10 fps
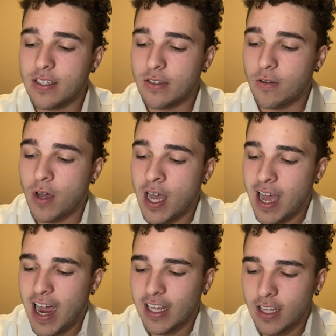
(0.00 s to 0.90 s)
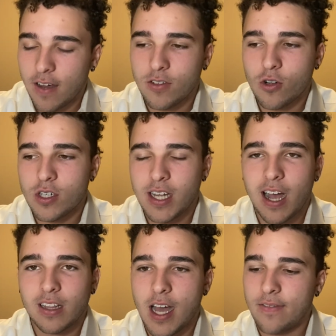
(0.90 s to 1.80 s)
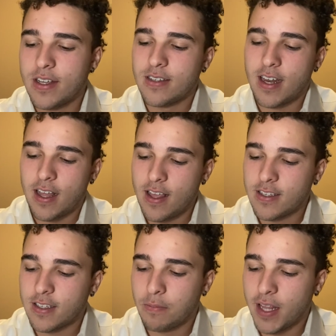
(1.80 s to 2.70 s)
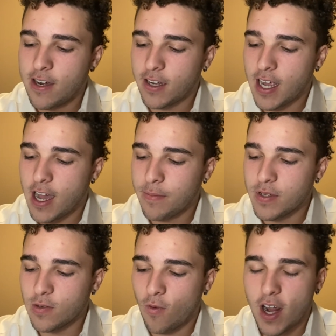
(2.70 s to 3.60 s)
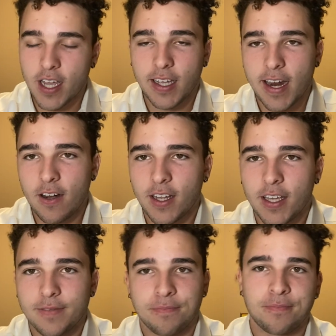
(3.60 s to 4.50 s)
So I love George Karlaftis. His player comp is Ryan Kerrigan.